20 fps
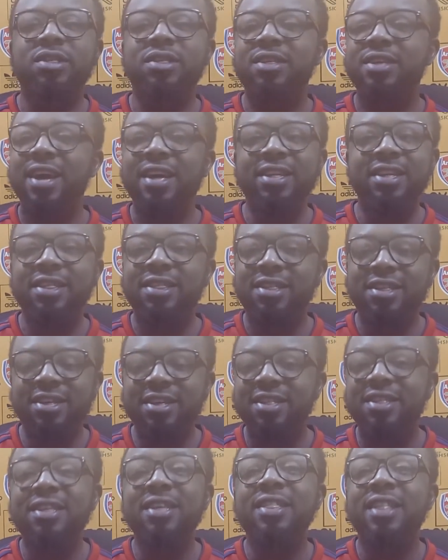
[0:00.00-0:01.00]
see
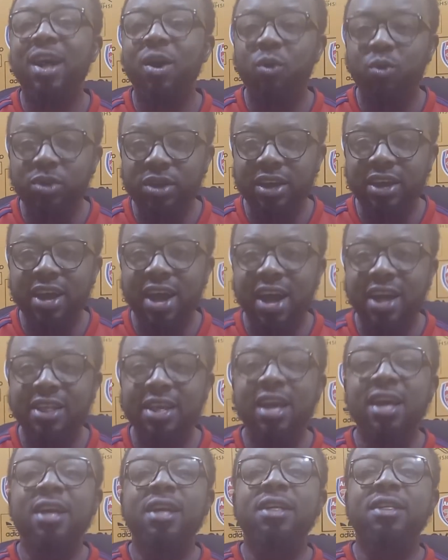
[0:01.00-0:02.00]
anything. Say now Odegaard,
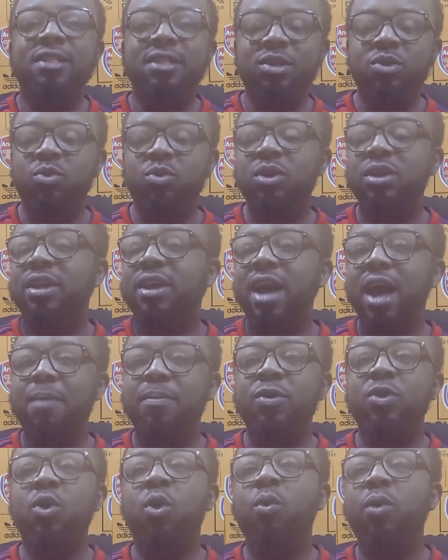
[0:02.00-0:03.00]
since when the guy
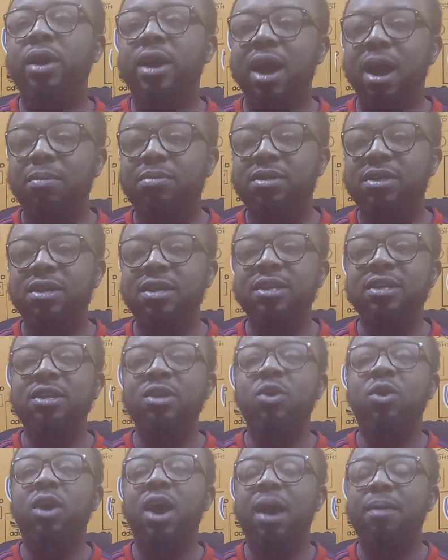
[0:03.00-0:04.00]
be Norway captain,
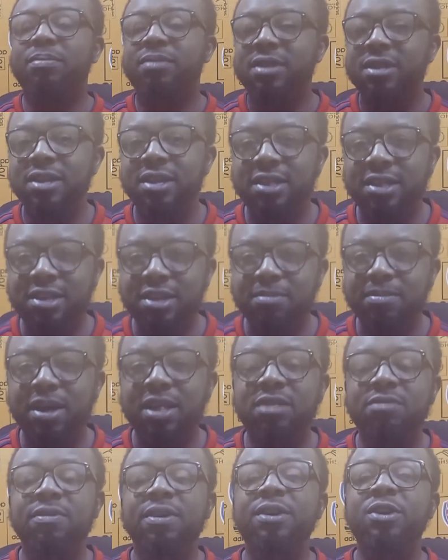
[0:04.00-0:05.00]
the captain the team,
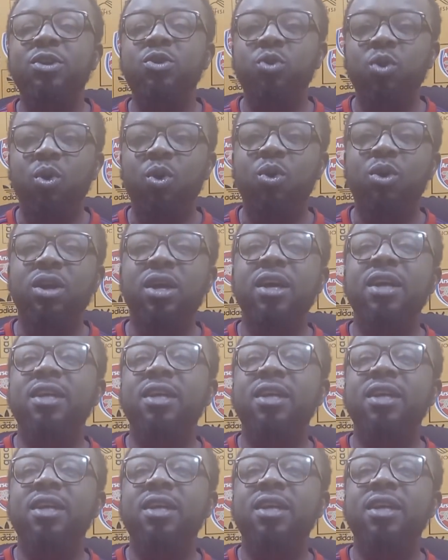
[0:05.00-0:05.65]
and he's very young.